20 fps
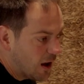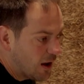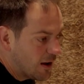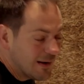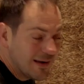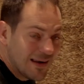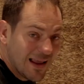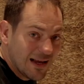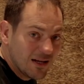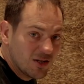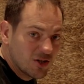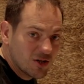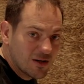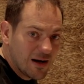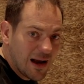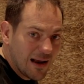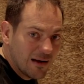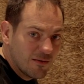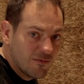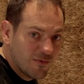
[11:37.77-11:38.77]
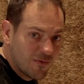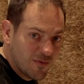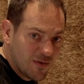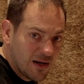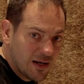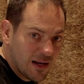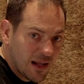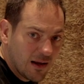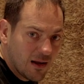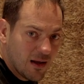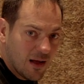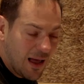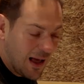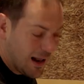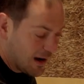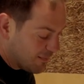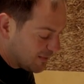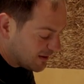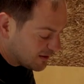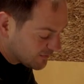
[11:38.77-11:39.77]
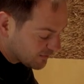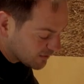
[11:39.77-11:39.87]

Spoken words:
nature and feeding elements.